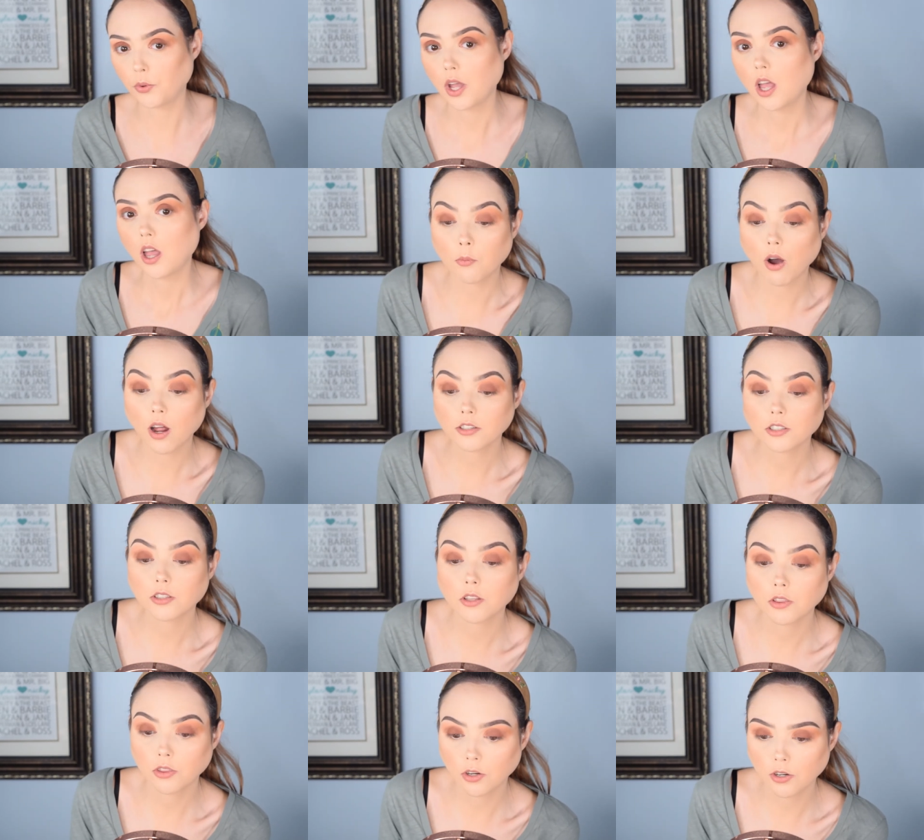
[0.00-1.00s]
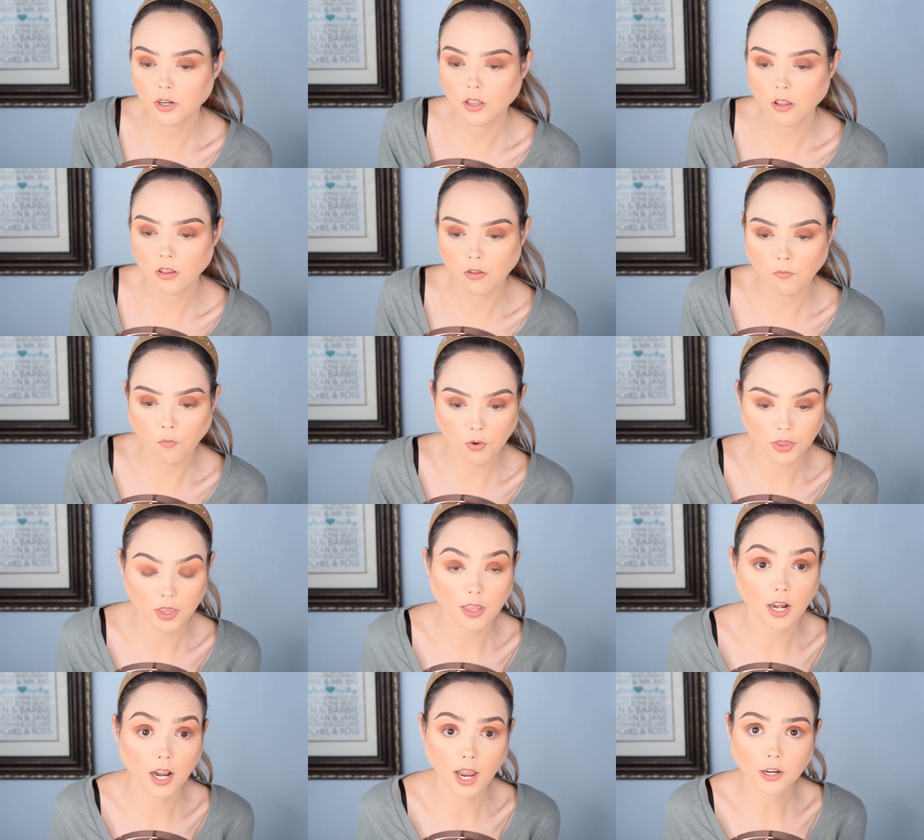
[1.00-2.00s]
But I watched the third and then the fourth
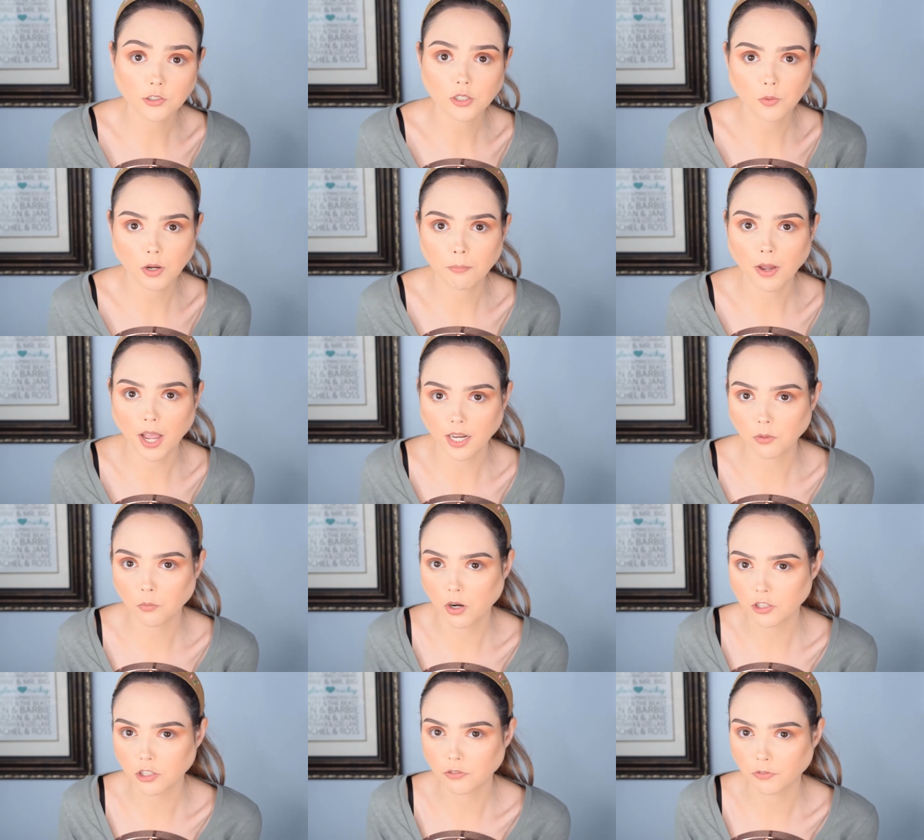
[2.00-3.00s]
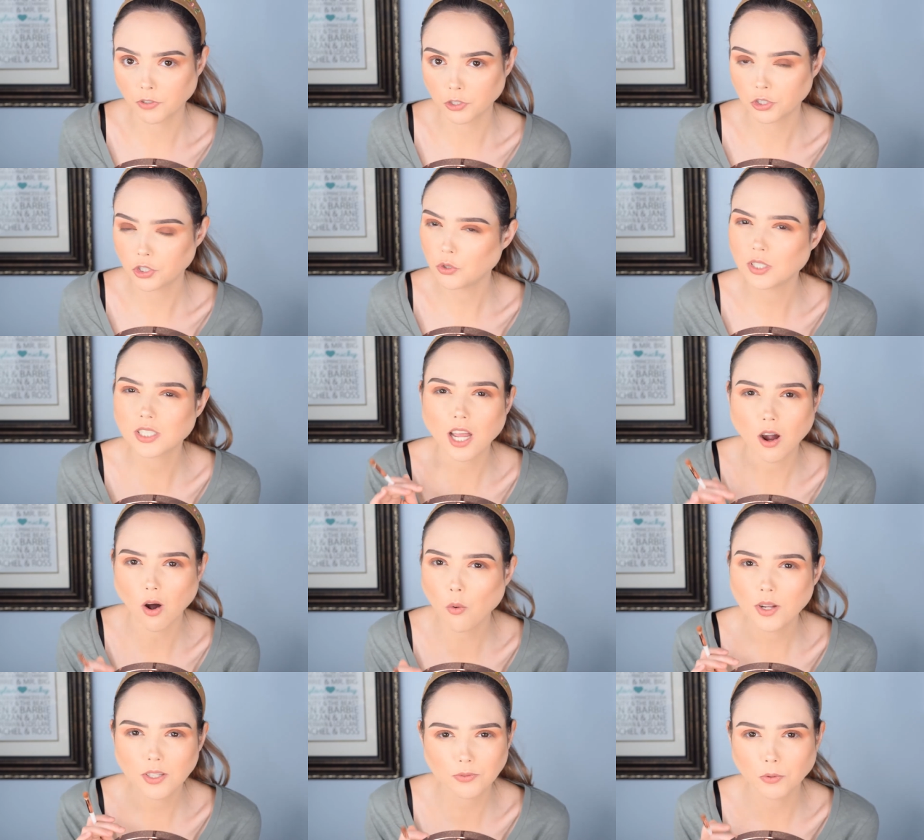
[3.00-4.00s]
and then I actually went back and watched the first two because I
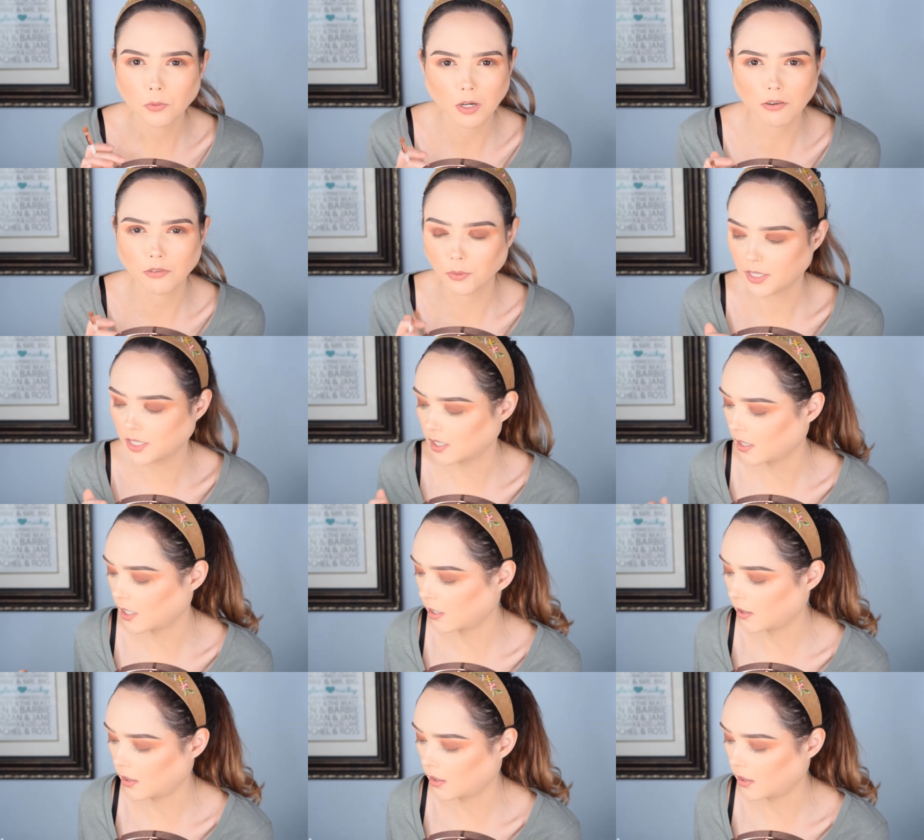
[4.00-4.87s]
always, for whatever reason, think,